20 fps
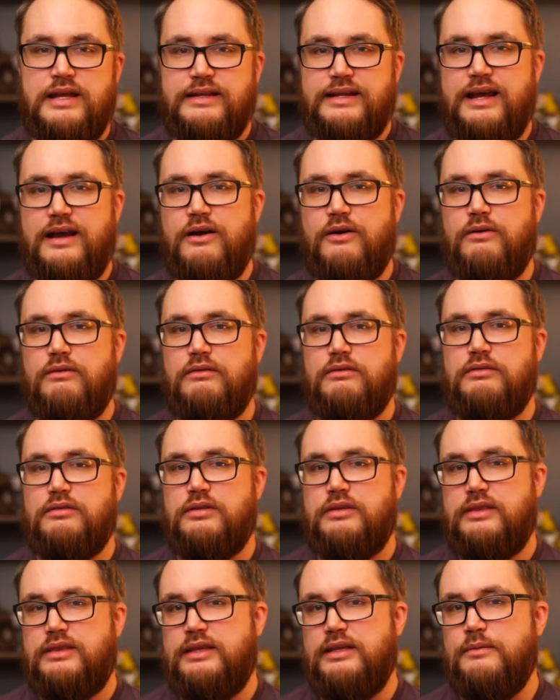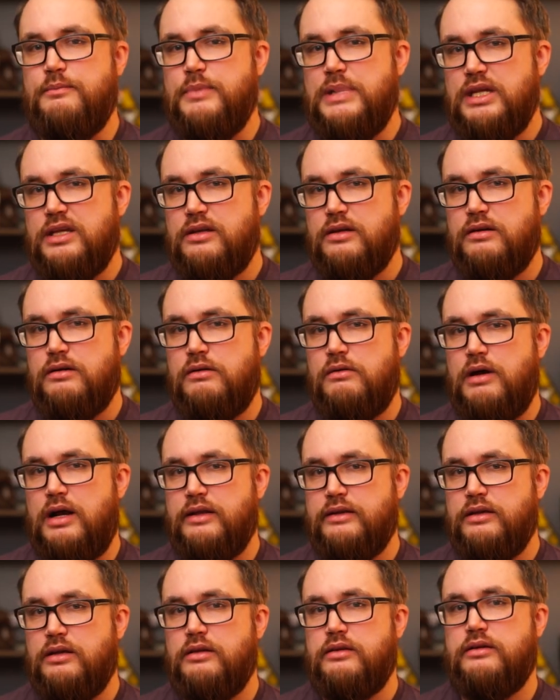Now, the Amico,
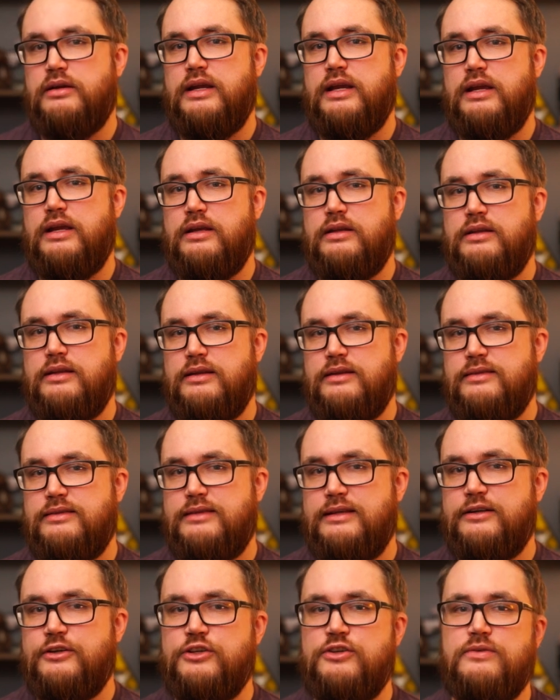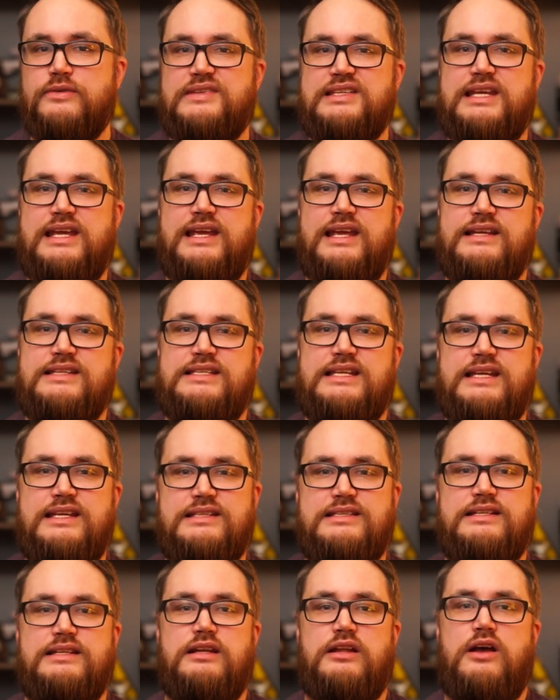on the other hand, their use case
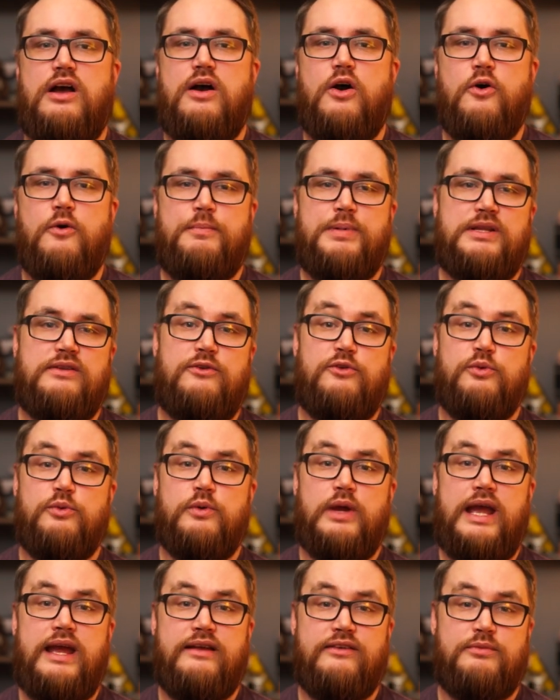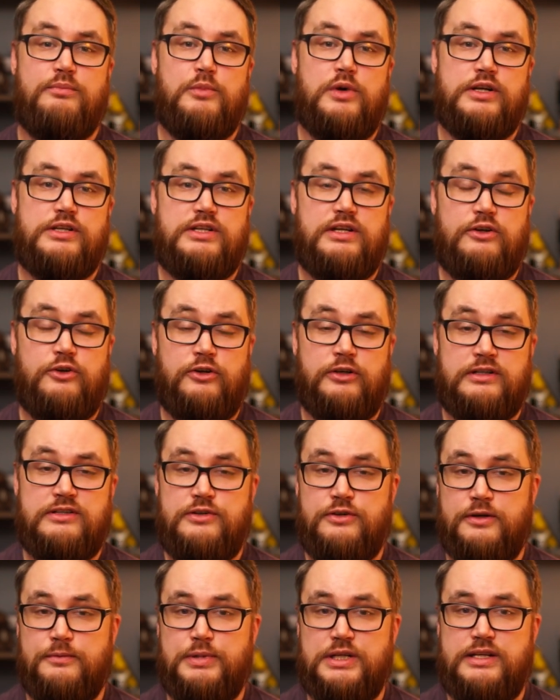isn't open to as much
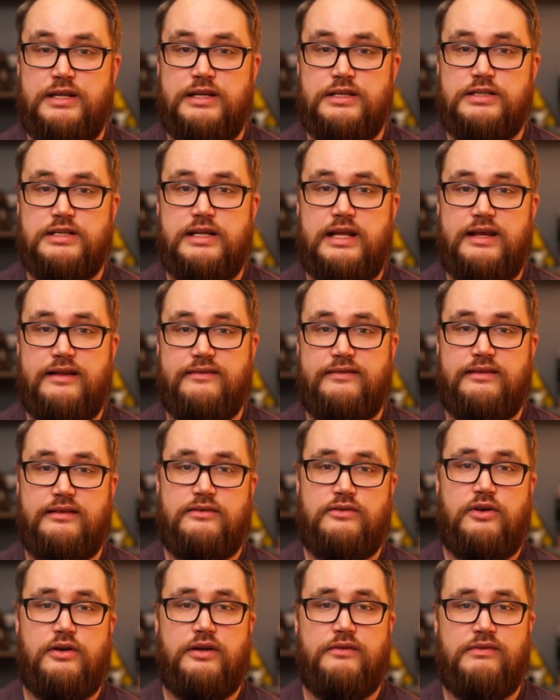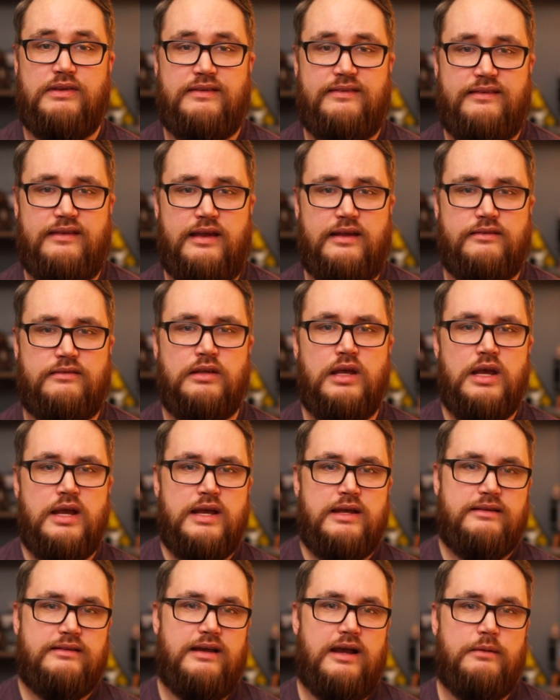interpretation as the Atari VCS.
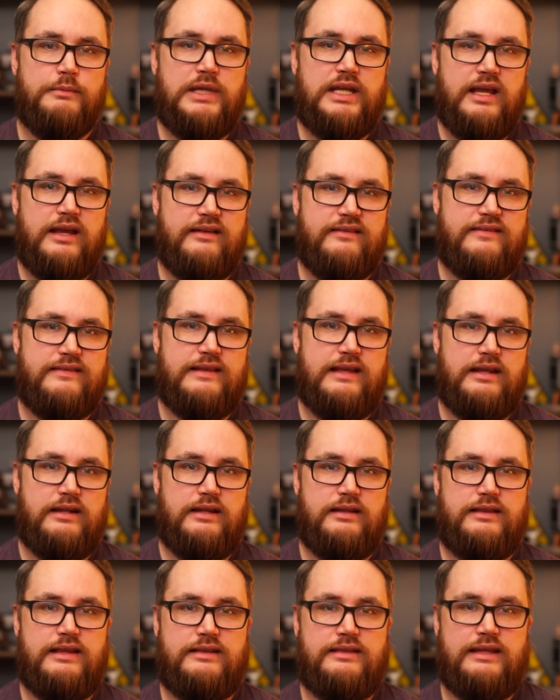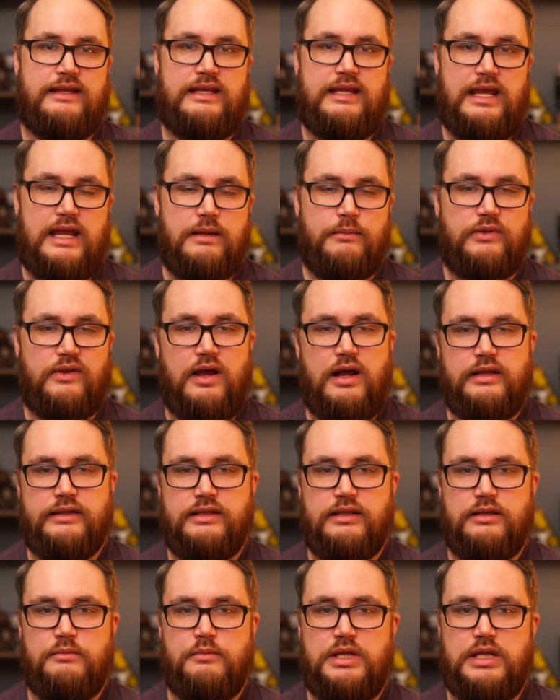Tommy has stated that the games on
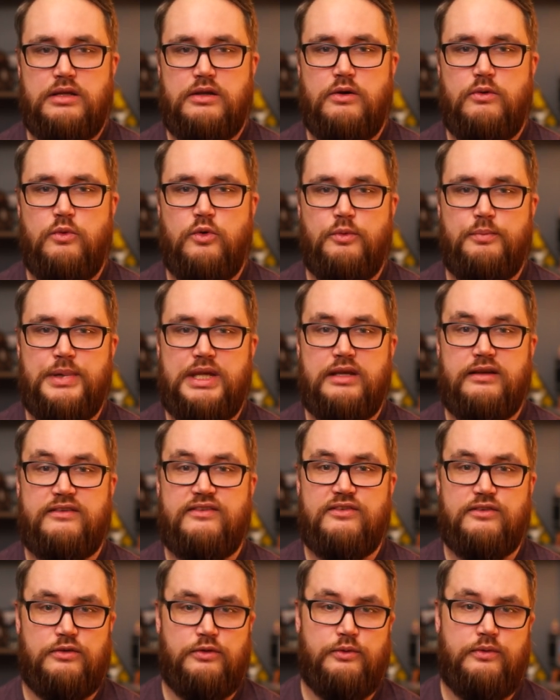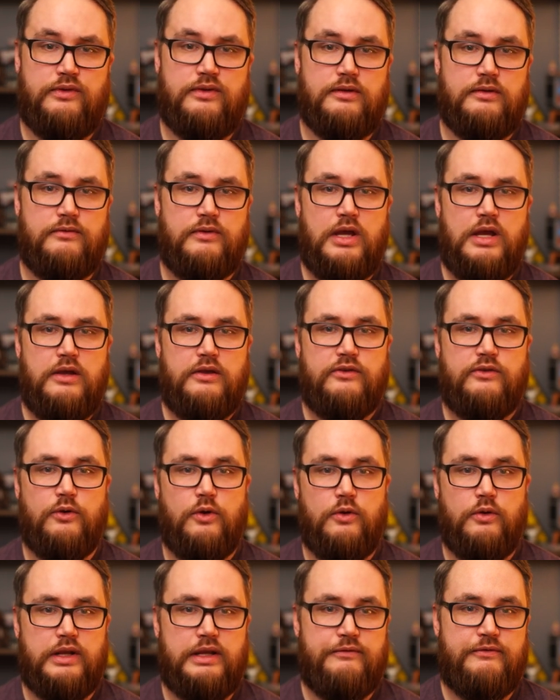the Amico will be exclusive,
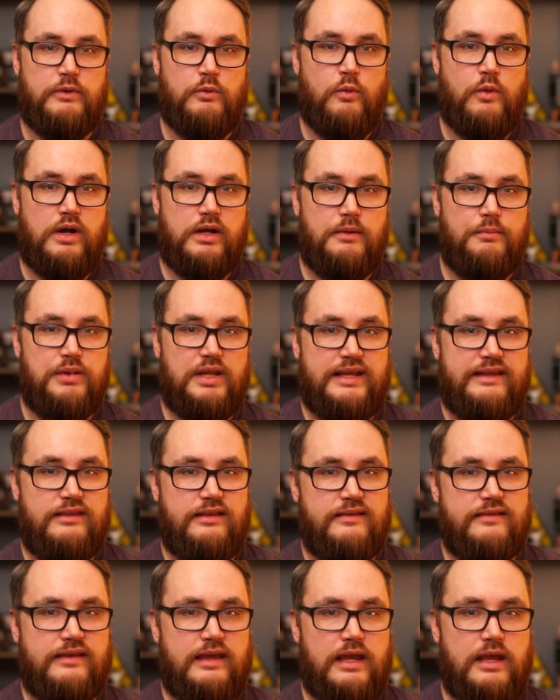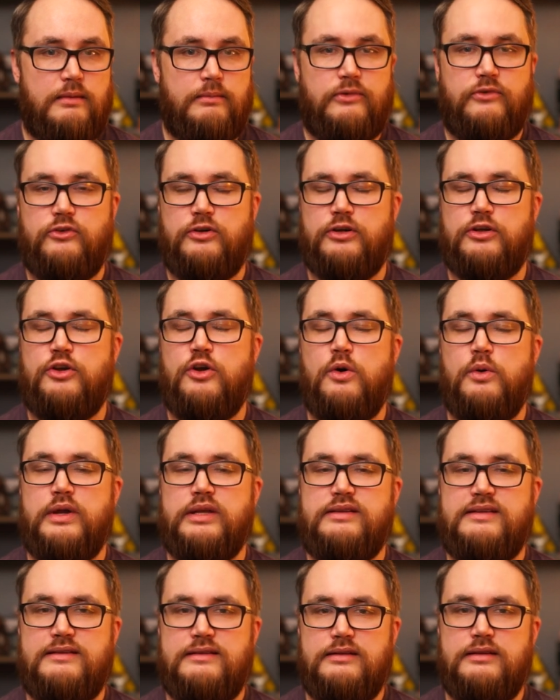so if you want to play these games, you're
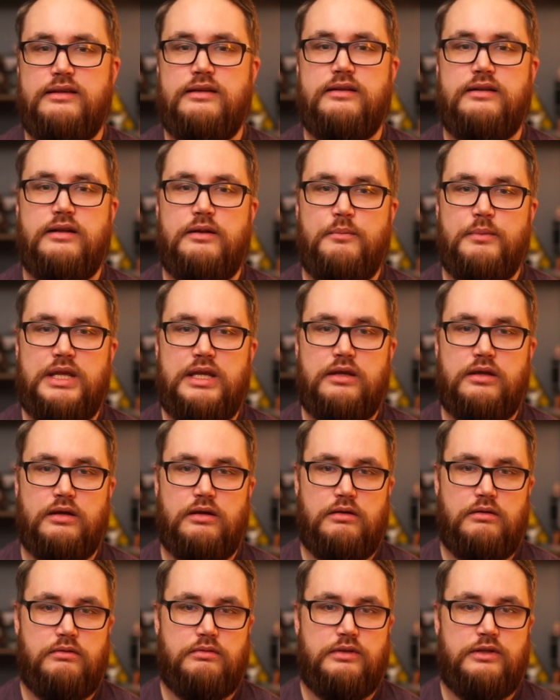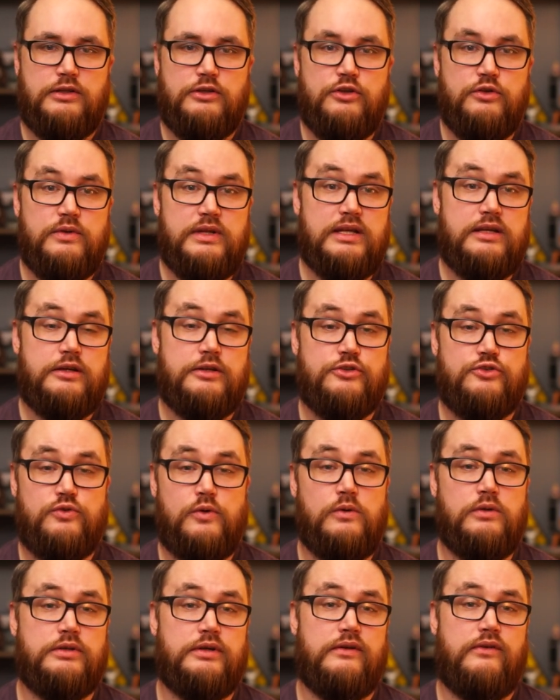going to need an Amico. The unique
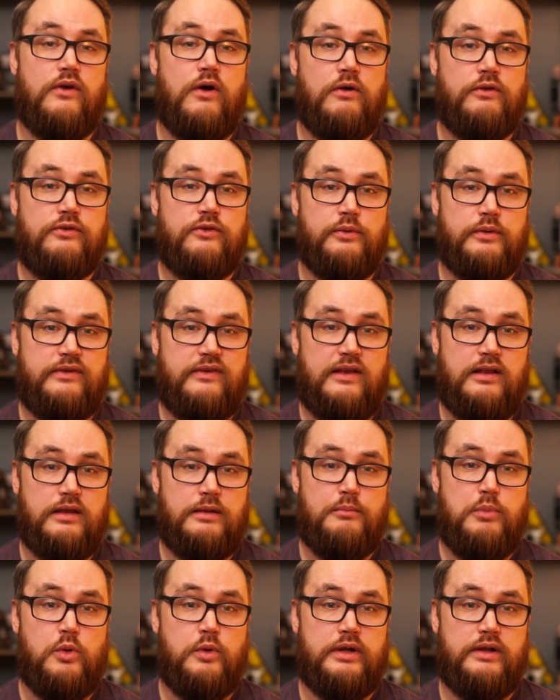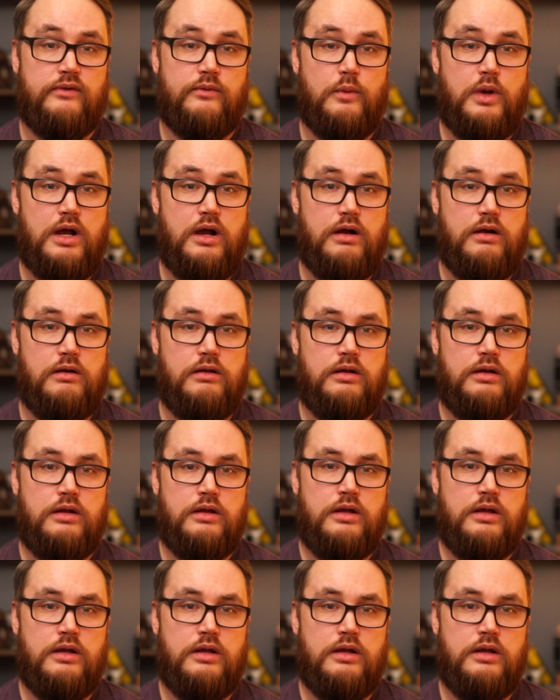controller is also a selling point as well.